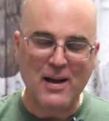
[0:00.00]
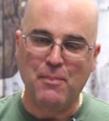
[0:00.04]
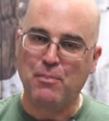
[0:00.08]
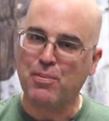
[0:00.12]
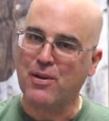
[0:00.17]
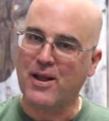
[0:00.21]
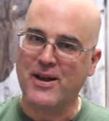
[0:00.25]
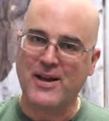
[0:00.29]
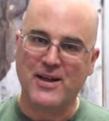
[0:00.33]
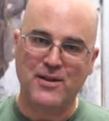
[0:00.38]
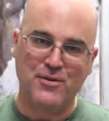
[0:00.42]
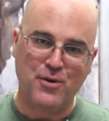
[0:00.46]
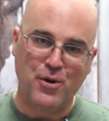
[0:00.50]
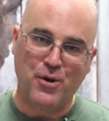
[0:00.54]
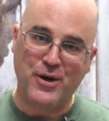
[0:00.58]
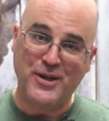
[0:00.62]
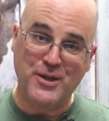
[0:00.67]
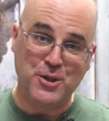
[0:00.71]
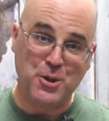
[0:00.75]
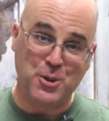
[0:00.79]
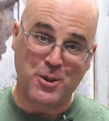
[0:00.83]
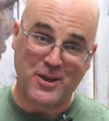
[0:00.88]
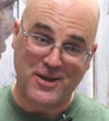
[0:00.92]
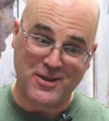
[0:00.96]
I got plenty of
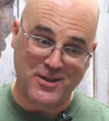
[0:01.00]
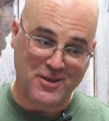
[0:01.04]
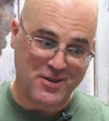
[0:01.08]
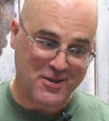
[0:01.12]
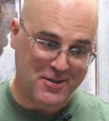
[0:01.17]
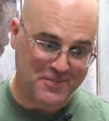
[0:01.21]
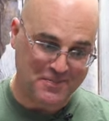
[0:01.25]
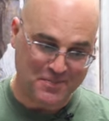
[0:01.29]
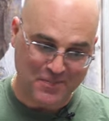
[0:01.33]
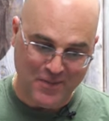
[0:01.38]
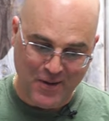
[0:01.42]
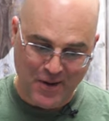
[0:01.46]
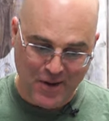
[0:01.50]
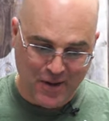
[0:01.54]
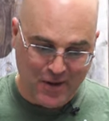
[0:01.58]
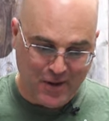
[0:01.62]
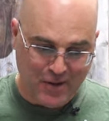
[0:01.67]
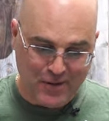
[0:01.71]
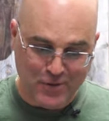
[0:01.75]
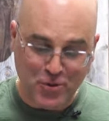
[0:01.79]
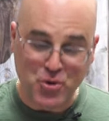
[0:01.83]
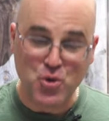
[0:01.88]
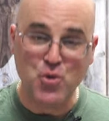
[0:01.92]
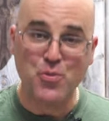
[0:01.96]
dirty tricks.
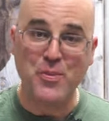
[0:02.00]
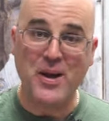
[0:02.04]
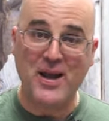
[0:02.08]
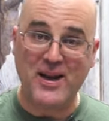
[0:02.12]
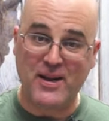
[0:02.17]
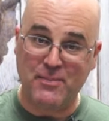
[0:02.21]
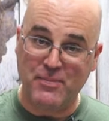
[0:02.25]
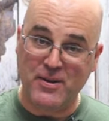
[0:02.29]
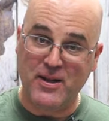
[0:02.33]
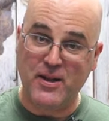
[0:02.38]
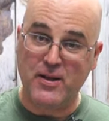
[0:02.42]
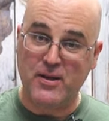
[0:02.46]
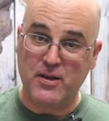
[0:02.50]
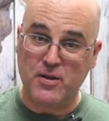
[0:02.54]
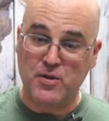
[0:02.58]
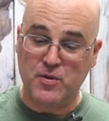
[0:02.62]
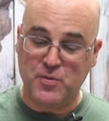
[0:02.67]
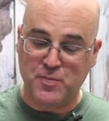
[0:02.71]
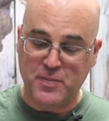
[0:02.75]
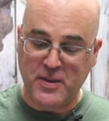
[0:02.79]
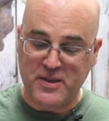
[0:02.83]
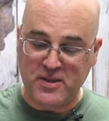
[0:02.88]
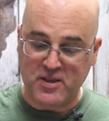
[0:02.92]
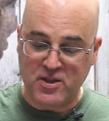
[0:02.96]
Uh, too many, been
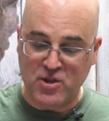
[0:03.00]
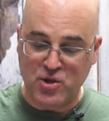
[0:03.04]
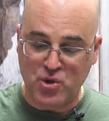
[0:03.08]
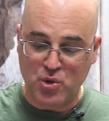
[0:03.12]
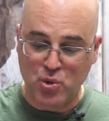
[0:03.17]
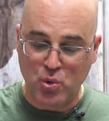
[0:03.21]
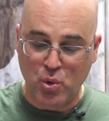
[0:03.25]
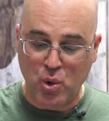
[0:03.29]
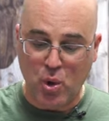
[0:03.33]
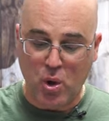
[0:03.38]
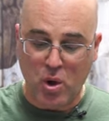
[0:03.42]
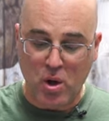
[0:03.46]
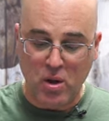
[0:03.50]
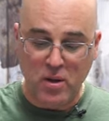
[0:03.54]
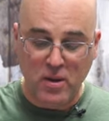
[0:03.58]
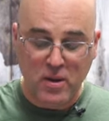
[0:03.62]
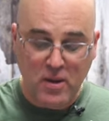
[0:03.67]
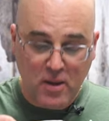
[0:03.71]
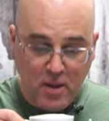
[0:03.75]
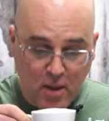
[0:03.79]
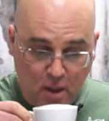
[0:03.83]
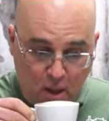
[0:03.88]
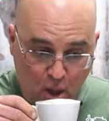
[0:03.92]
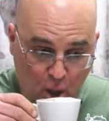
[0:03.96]
in this business too
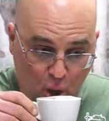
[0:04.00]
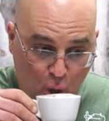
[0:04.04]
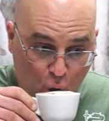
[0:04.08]
long.